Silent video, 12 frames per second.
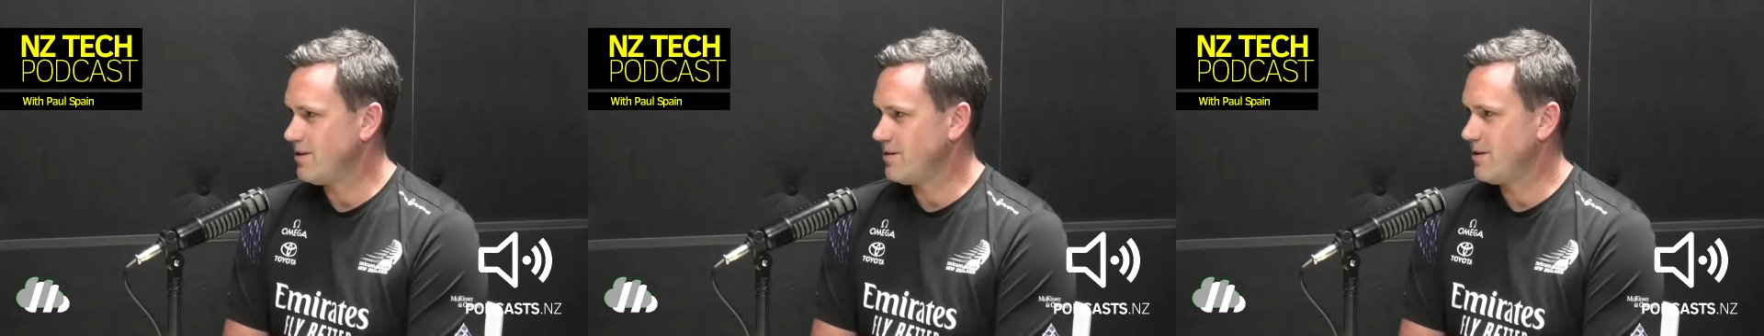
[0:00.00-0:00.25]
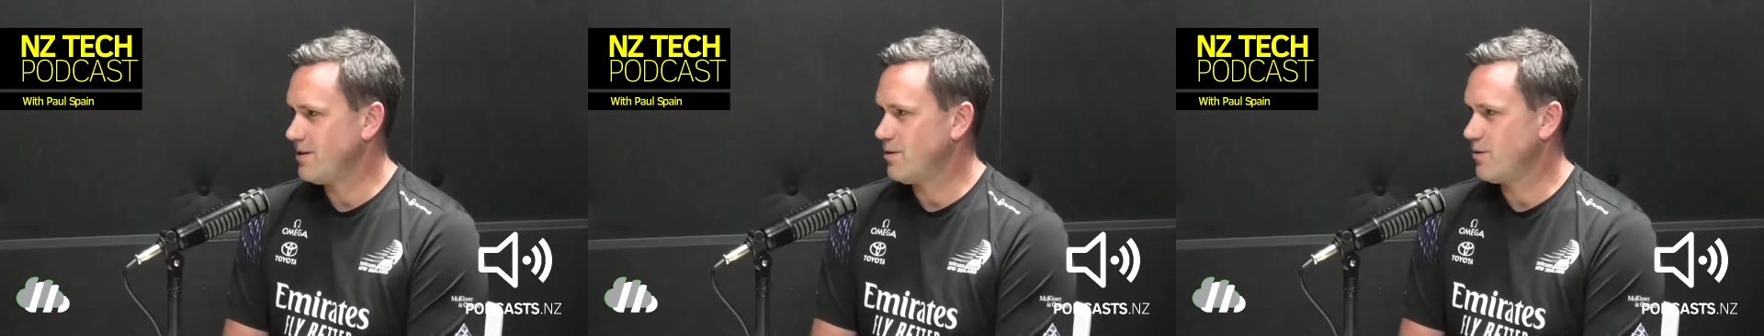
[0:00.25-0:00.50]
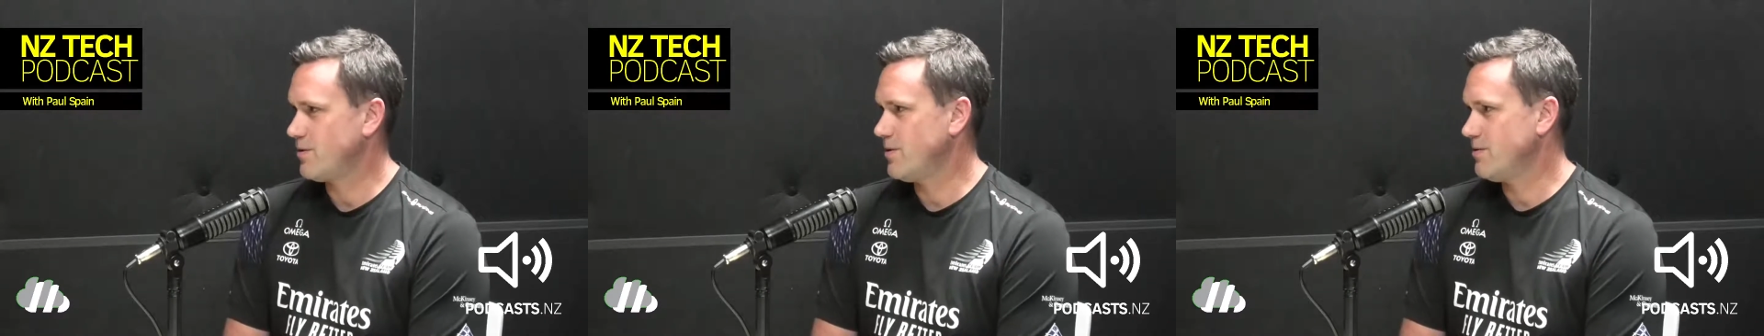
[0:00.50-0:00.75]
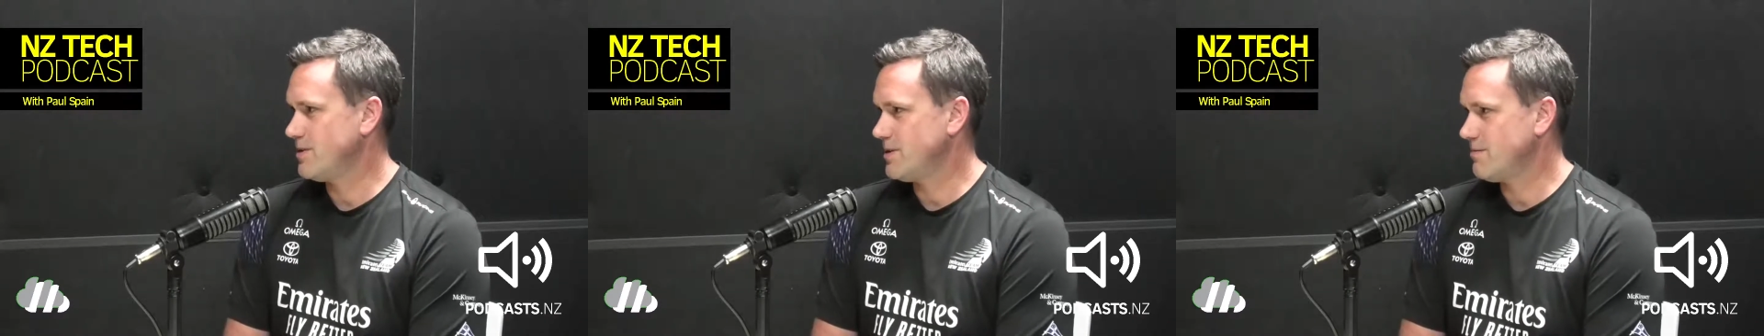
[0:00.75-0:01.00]
and the whole
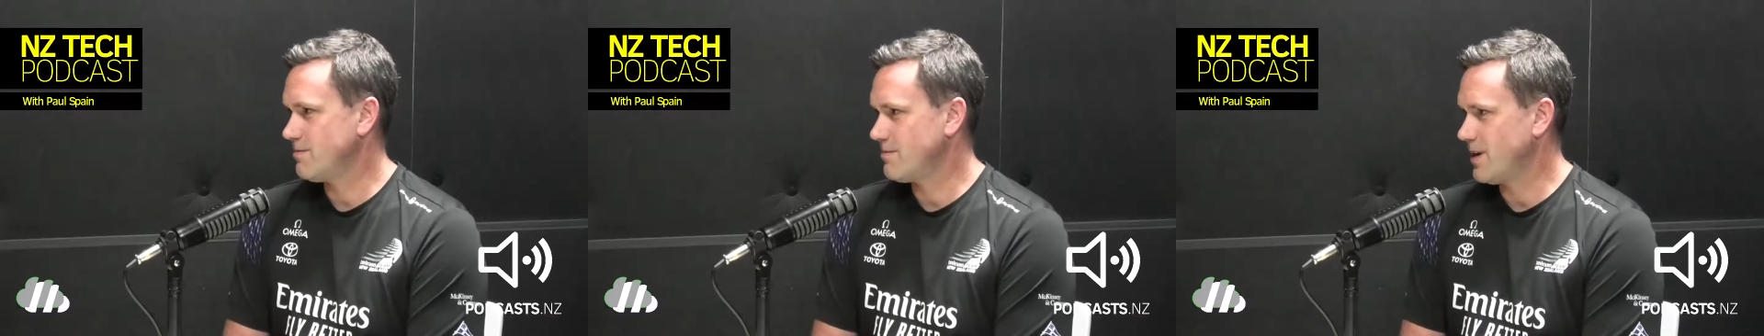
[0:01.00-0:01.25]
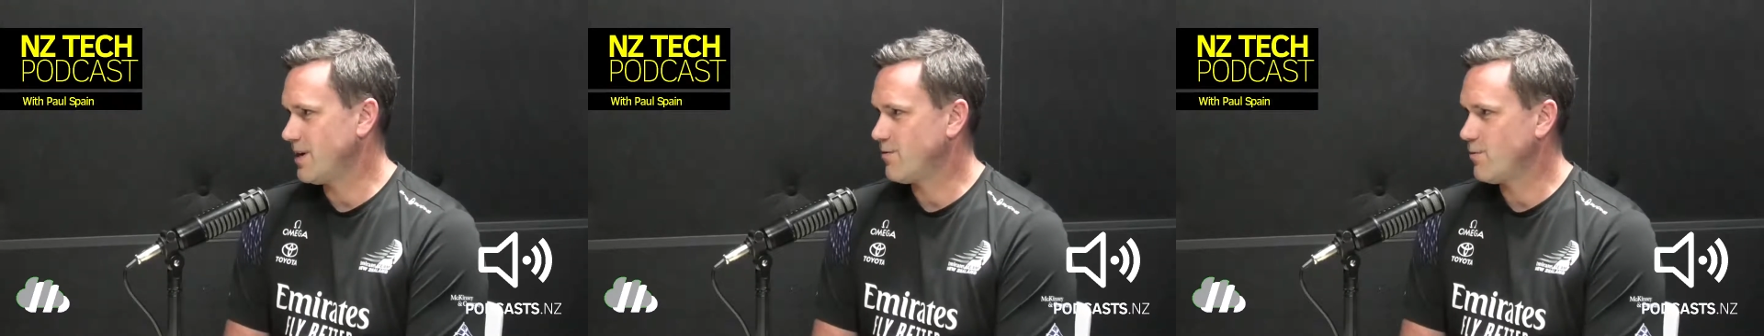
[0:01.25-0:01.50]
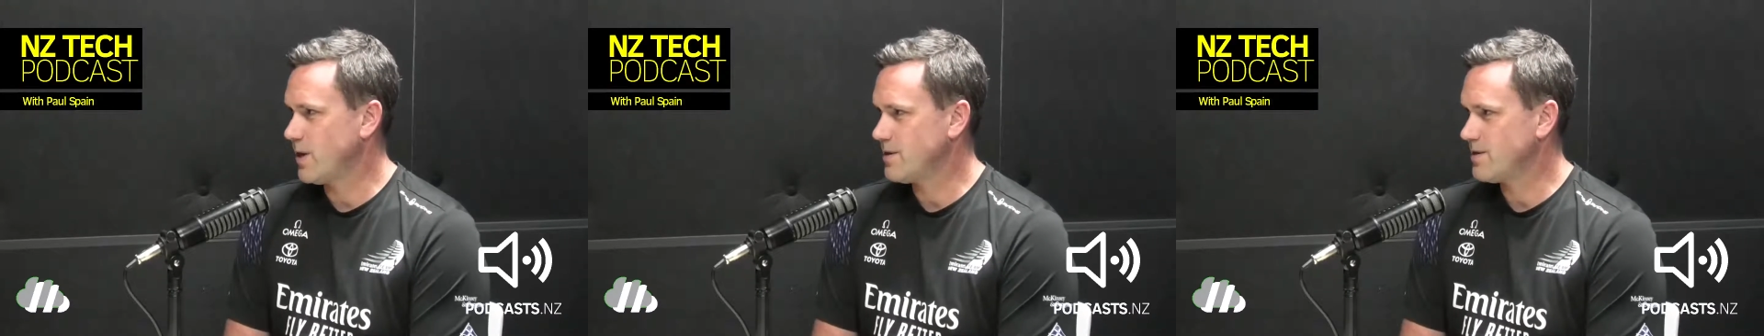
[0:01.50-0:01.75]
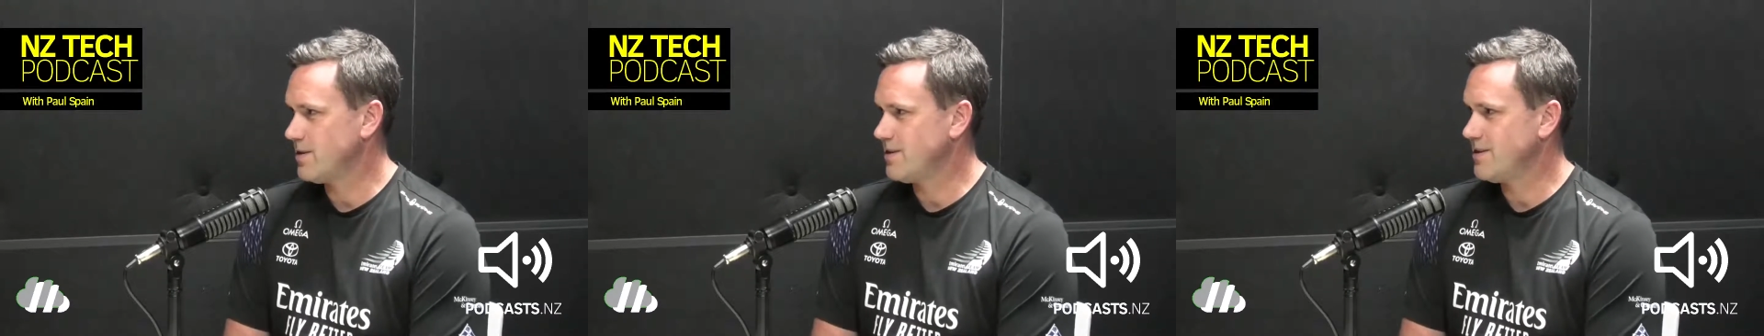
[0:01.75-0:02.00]
crew isn't running from
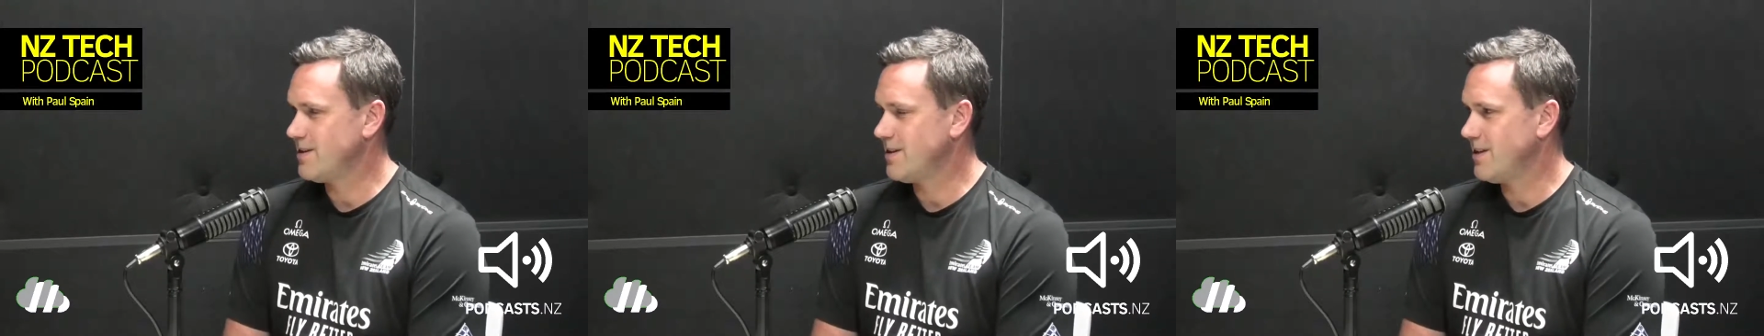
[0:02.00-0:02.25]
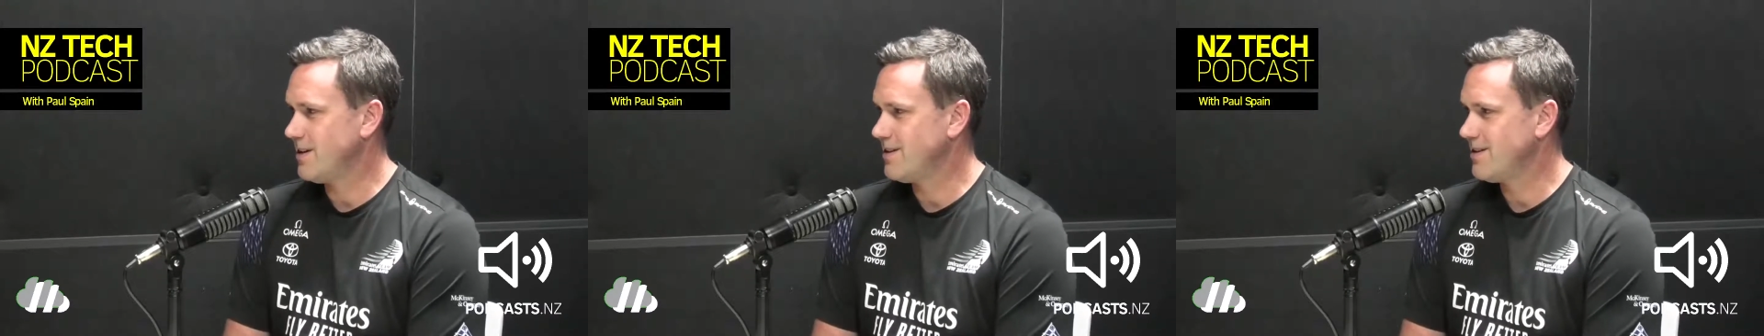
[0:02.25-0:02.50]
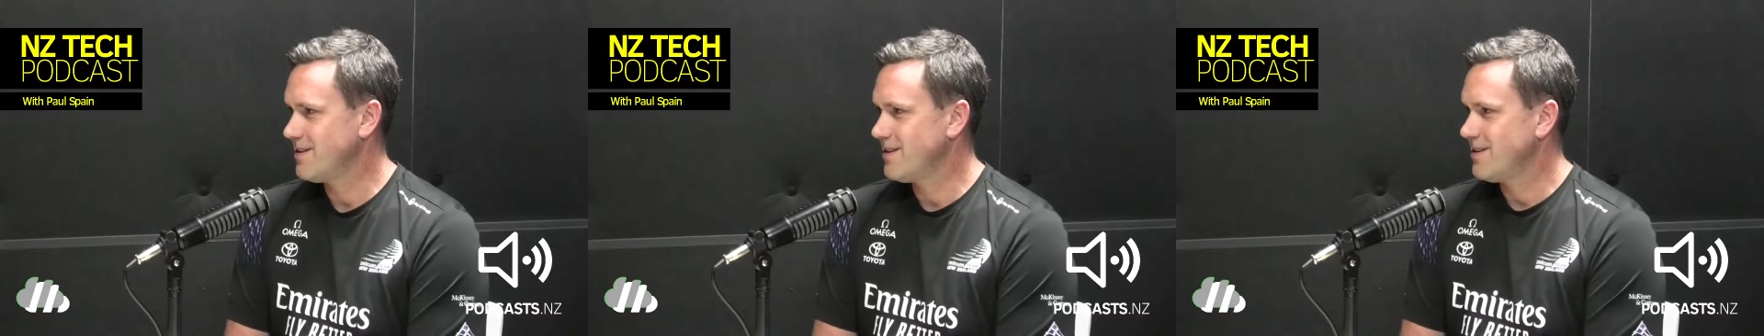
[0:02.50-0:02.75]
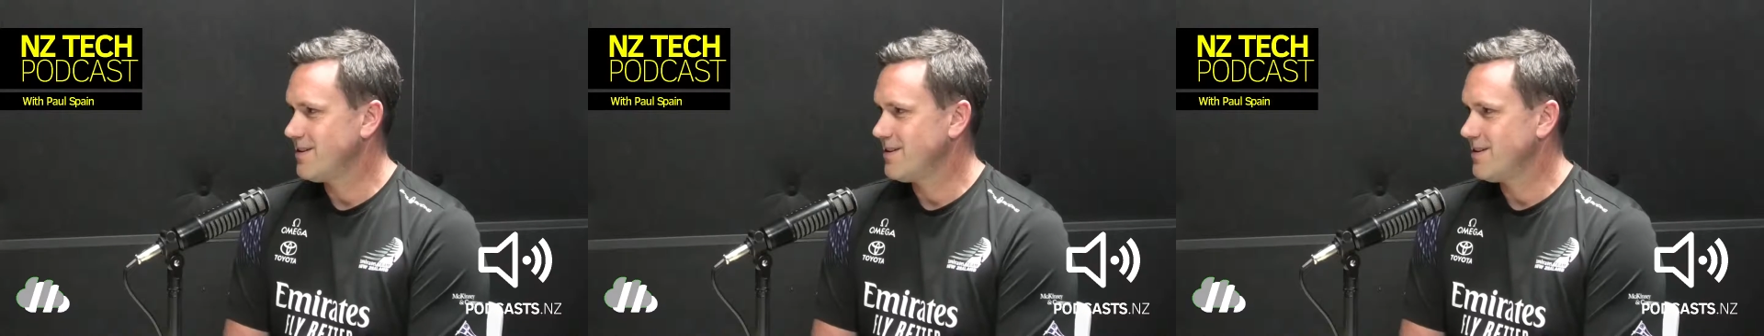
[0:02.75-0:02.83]
one side to the other.